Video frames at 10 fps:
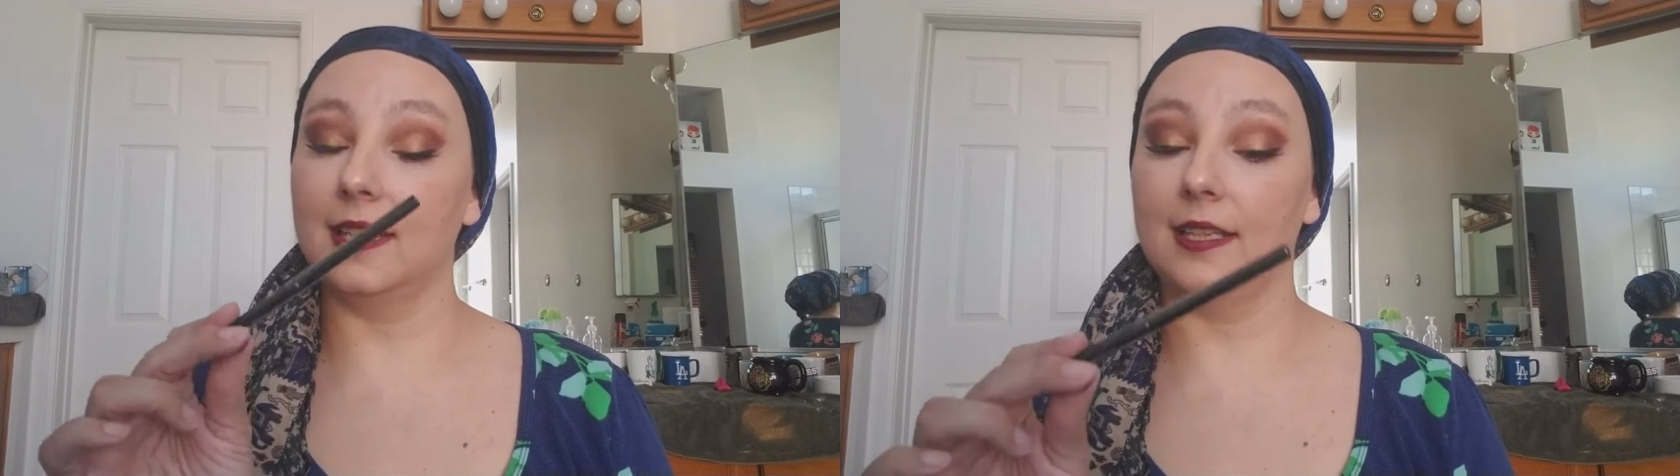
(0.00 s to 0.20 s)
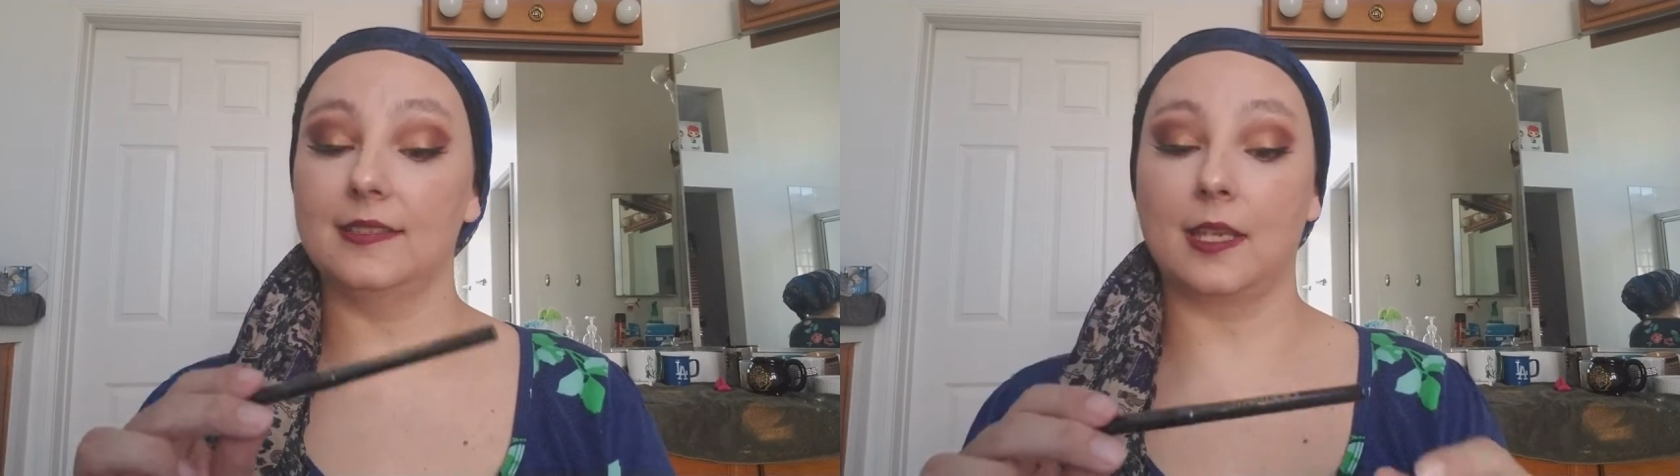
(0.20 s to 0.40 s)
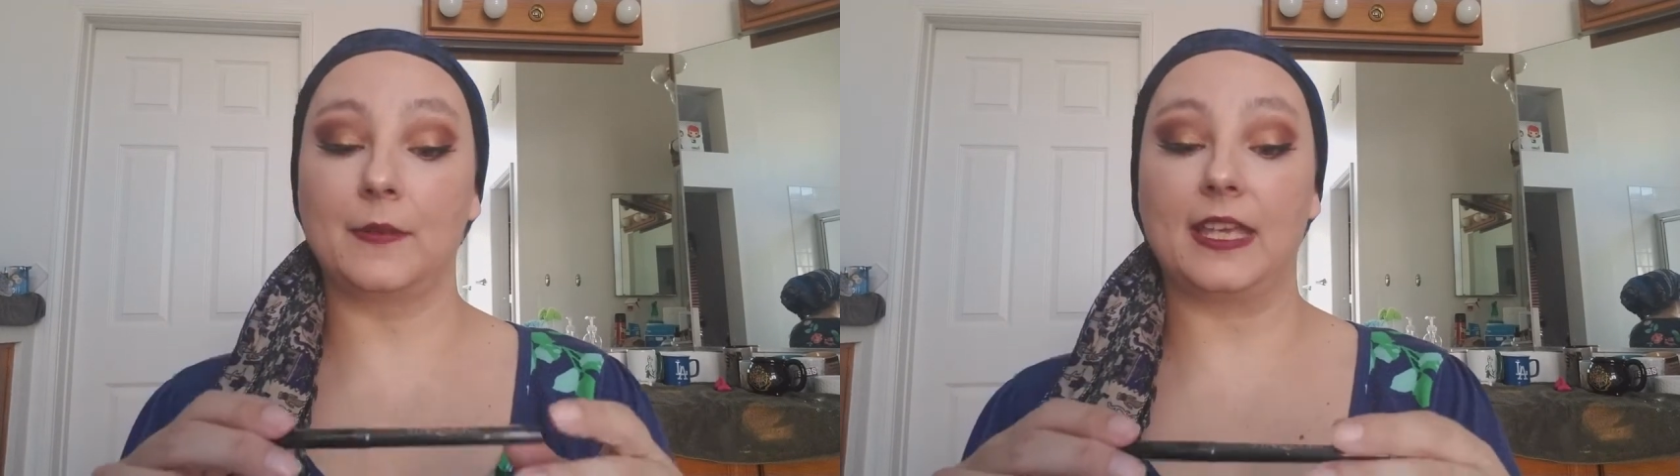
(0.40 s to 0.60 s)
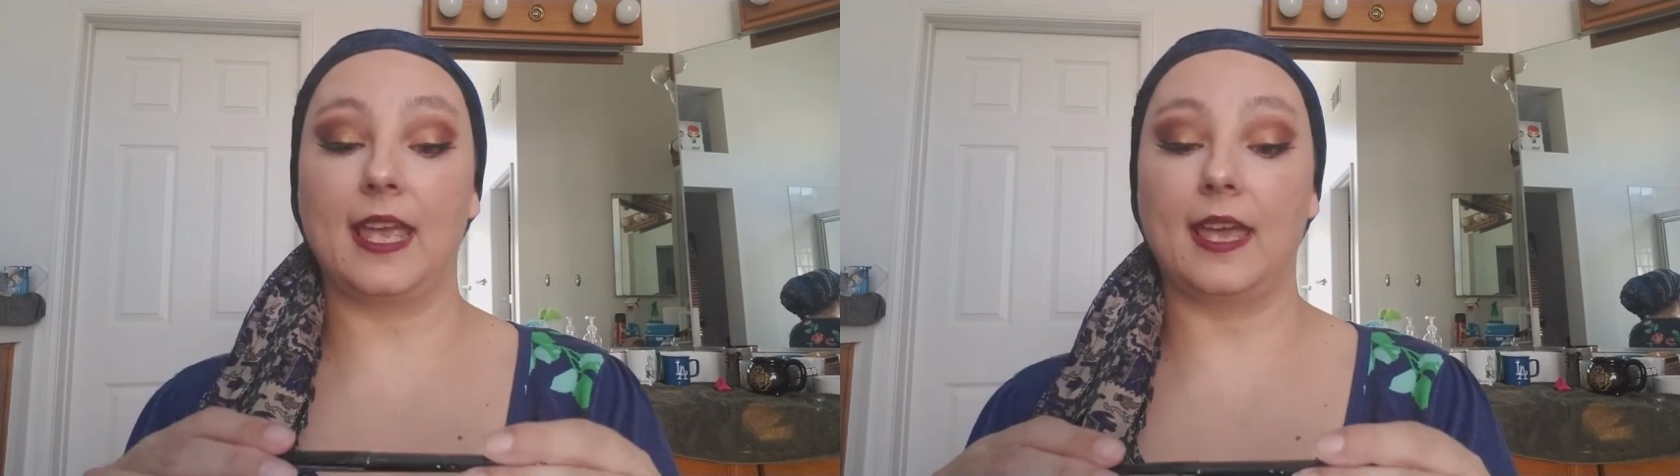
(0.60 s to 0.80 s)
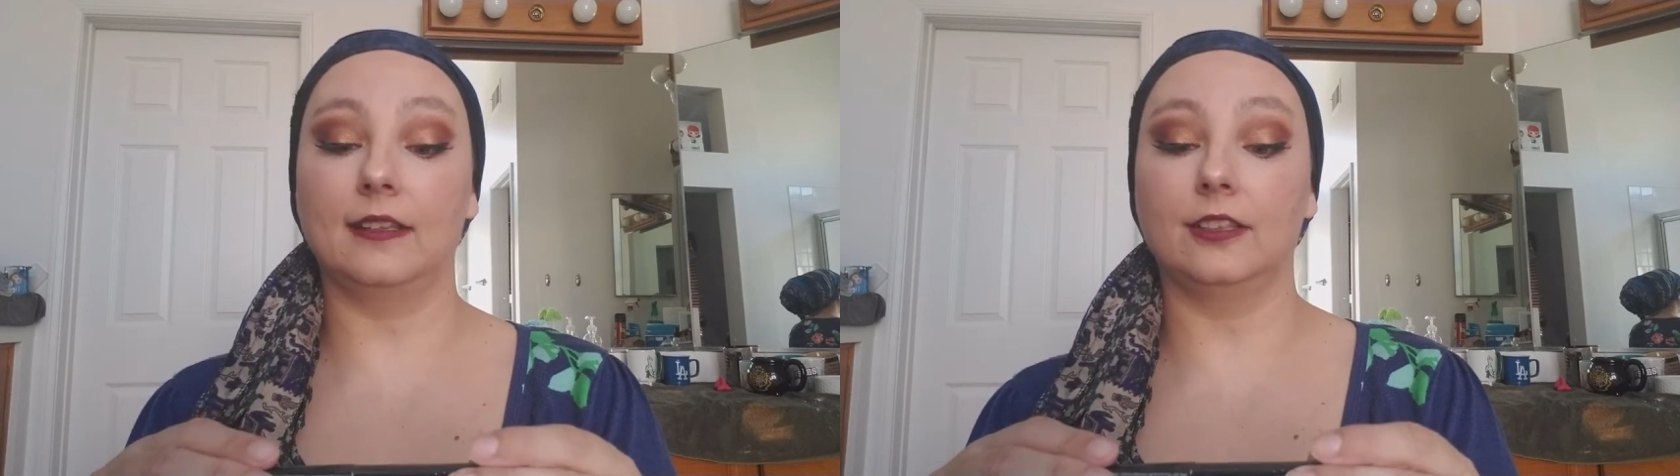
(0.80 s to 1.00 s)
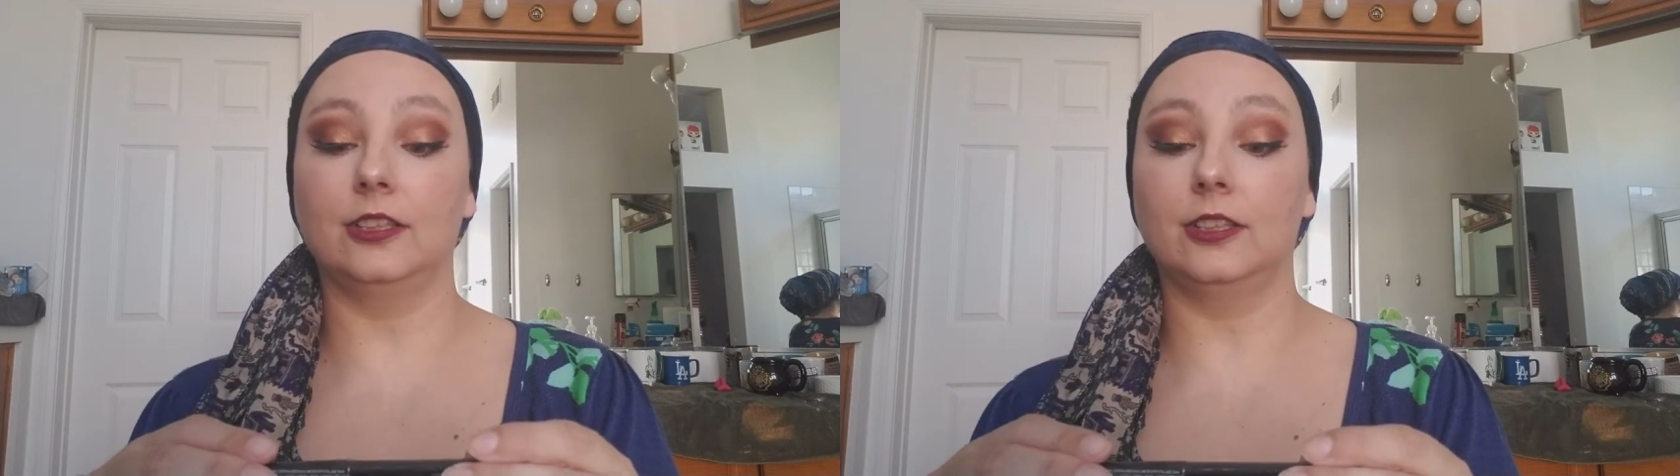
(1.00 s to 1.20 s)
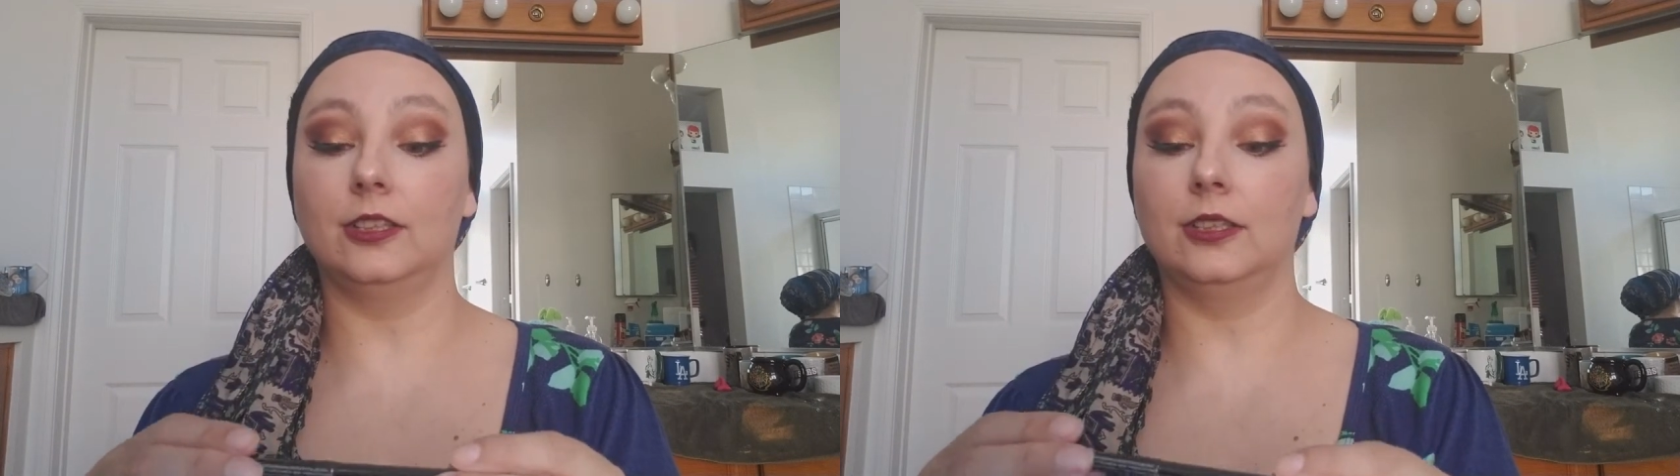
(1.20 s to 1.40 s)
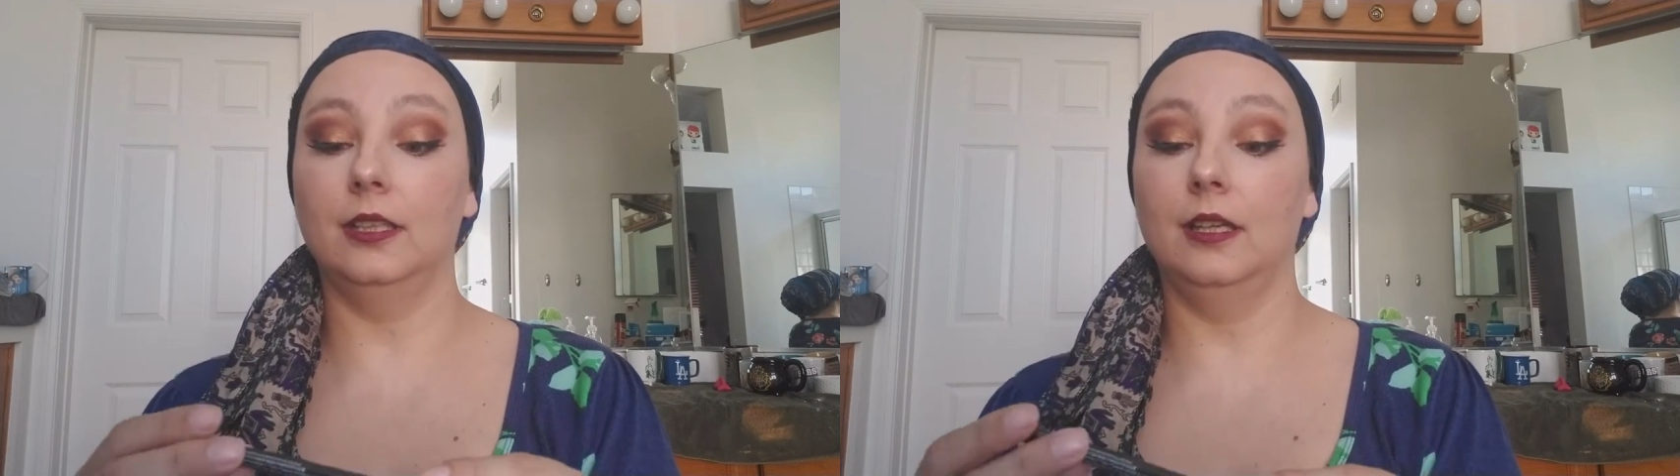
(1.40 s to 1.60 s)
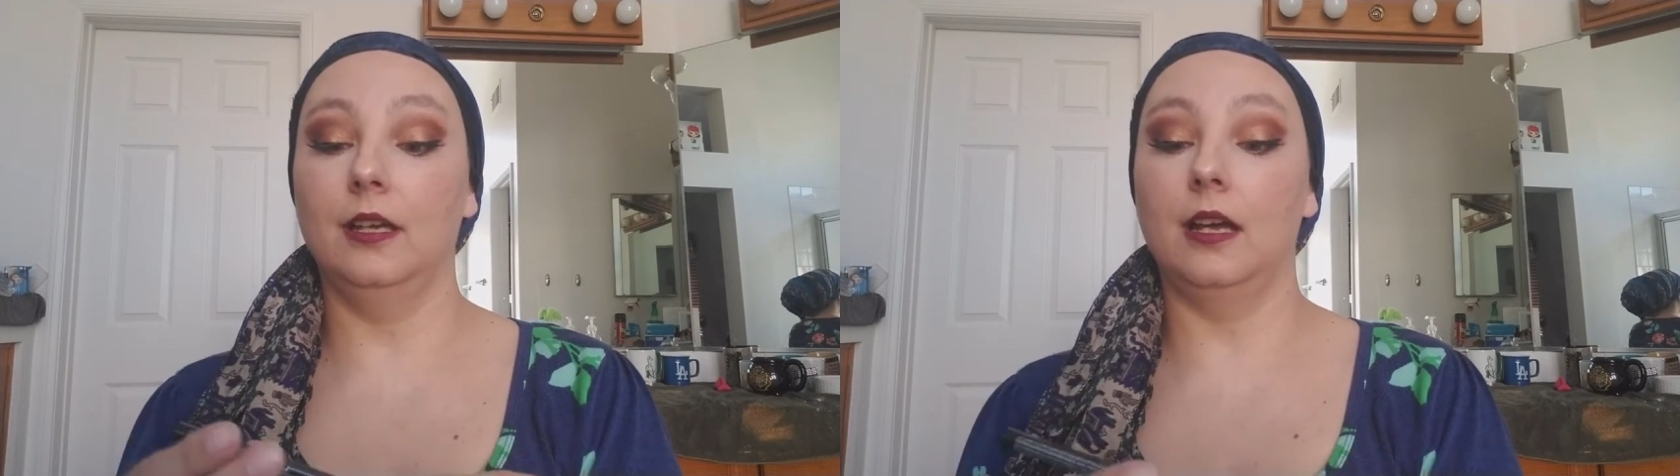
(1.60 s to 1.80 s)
It is a mechanical